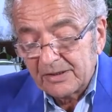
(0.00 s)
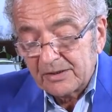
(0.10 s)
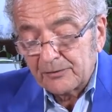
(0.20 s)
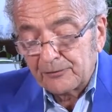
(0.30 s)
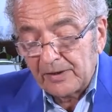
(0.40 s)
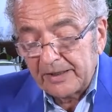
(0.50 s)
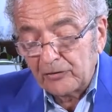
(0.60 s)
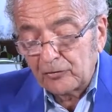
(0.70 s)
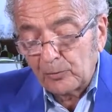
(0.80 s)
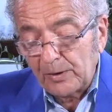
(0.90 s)
The
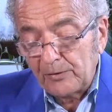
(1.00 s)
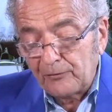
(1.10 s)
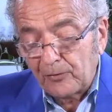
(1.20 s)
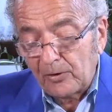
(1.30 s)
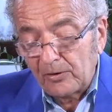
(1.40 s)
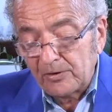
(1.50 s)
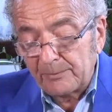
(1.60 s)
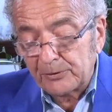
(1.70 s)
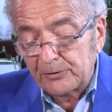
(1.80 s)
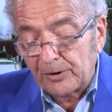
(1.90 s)
financial windfall at
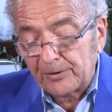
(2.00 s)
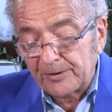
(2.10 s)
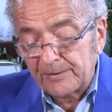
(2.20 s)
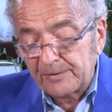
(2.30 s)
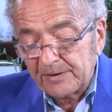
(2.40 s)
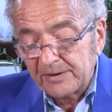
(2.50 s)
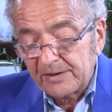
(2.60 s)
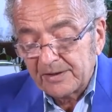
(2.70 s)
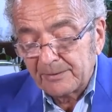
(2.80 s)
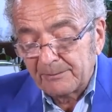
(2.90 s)
Moderna,
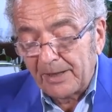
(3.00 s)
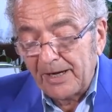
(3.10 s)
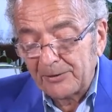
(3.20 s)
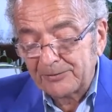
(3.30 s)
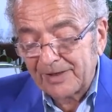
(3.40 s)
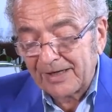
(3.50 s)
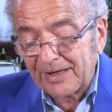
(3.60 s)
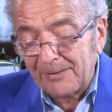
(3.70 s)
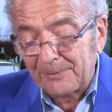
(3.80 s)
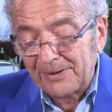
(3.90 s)
the biotech
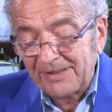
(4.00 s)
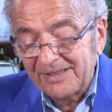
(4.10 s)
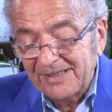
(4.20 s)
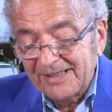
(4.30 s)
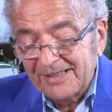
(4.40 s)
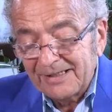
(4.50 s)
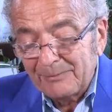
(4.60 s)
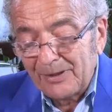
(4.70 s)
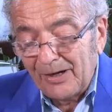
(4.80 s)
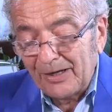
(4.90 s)
company
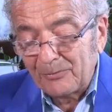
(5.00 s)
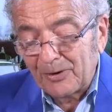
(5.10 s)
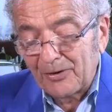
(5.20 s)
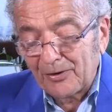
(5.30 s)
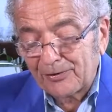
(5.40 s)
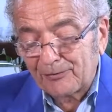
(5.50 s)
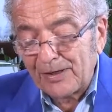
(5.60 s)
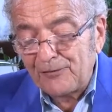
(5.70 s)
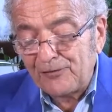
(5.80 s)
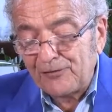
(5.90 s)
behind one of the
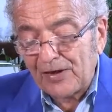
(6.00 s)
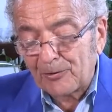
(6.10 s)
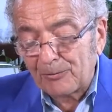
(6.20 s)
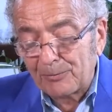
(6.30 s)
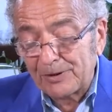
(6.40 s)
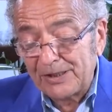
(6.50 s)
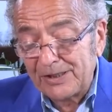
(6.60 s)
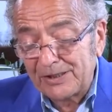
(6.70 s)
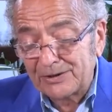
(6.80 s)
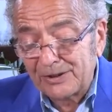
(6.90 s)
3
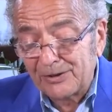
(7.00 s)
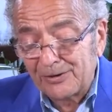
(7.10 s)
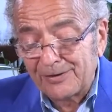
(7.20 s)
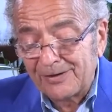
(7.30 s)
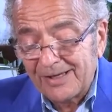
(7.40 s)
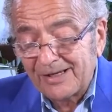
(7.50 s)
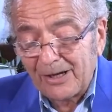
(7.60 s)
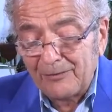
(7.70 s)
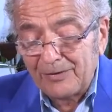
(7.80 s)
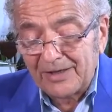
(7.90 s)
federally cleared
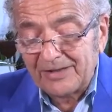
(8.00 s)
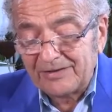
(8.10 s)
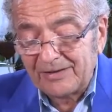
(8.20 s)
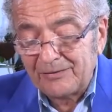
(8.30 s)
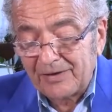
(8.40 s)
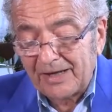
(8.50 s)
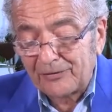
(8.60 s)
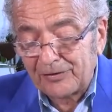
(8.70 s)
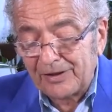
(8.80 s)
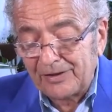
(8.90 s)
COVID-19
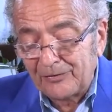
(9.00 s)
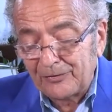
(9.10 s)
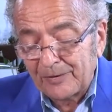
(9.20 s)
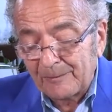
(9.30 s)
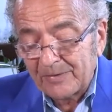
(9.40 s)
vaccines,